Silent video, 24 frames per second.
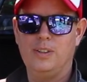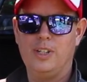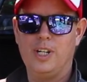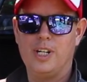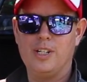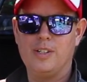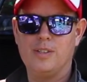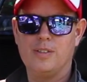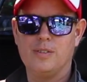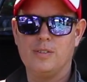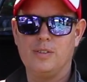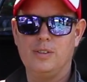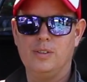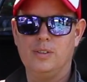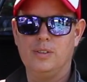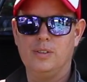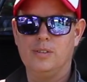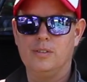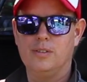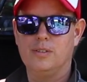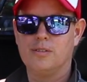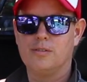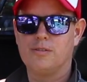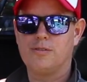And
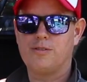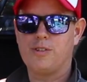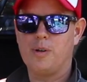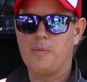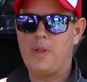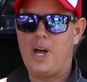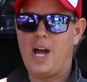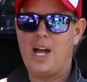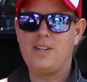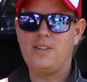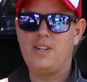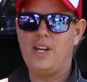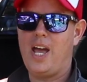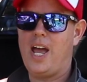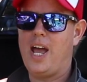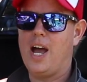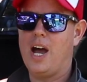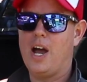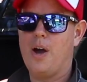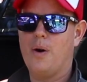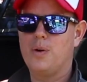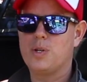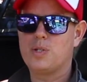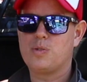from that day,
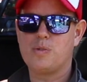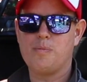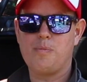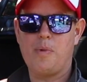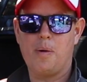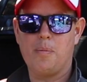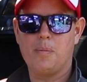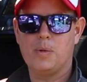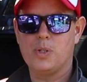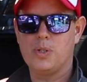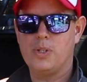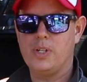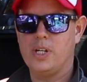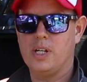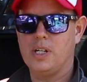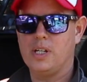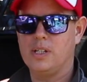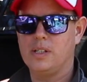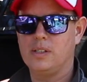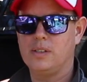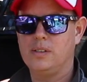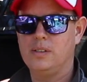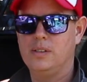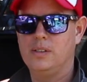I always remembered
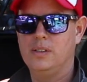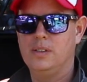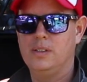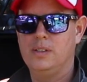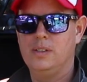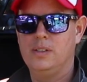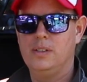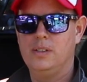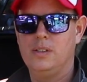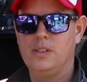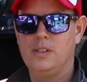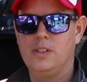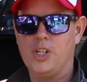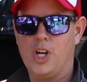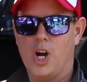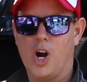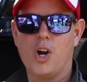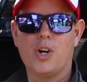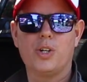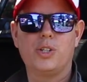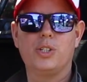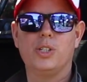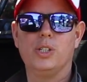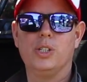the, the
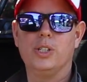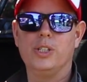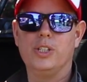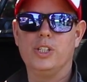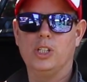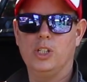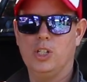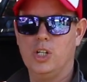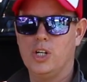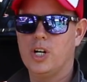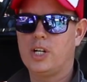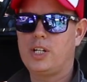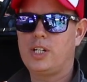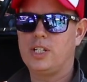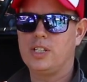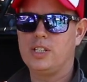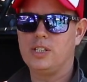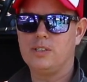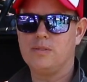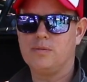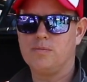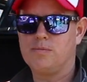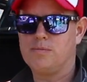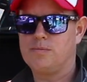article and the look
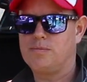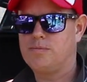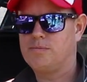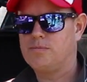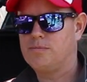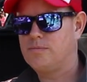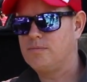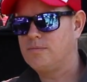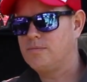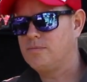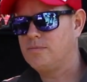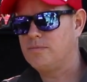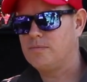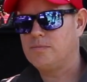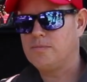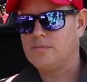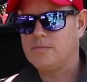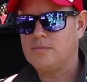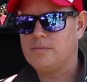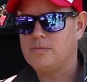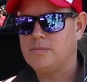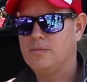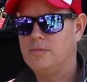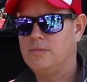and,
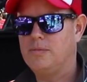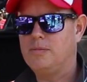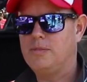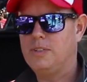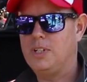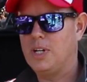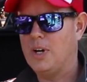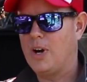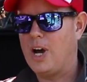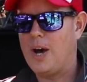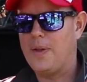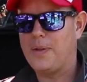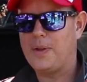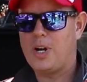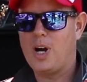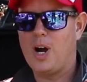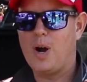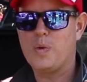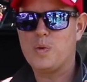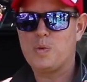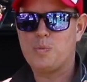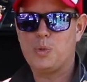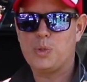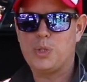you know, how the
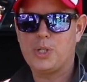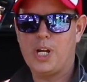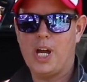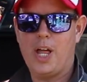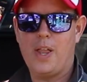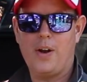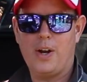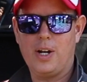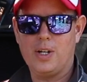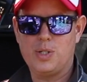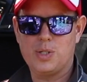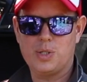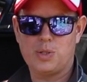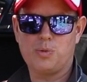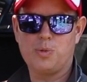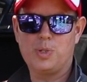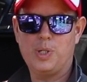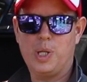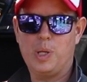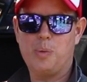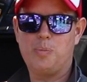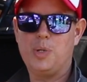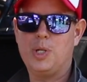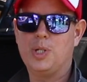car was put together, and it just
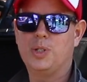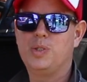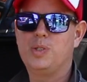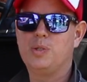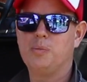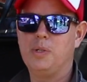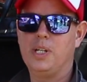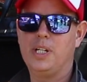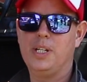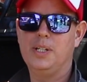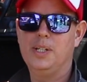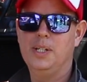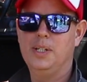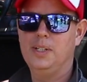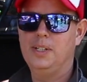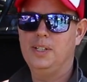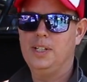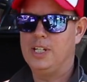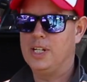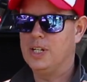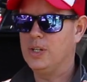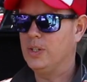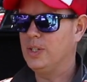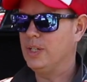really appealed to me,
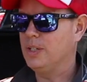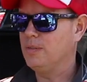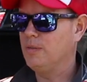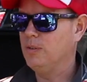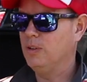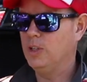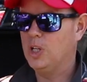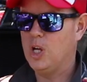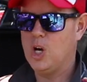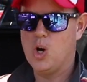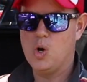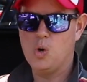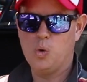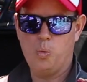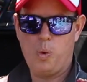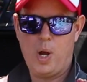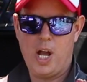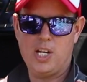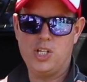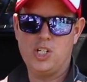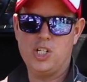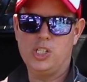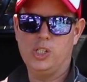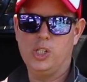you know, the low
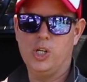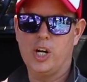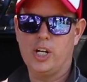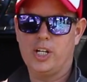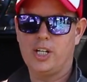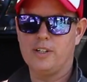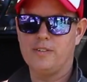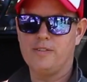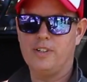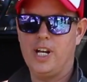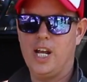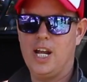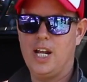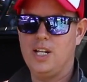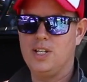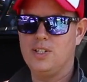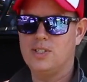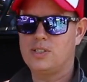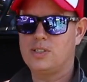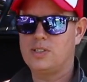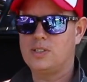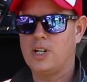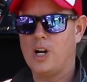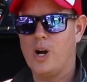wedgy look of an
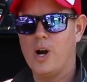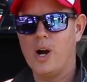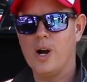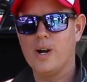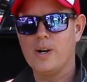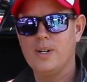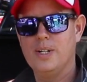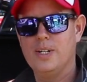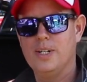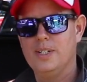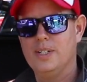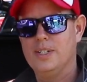eighties car.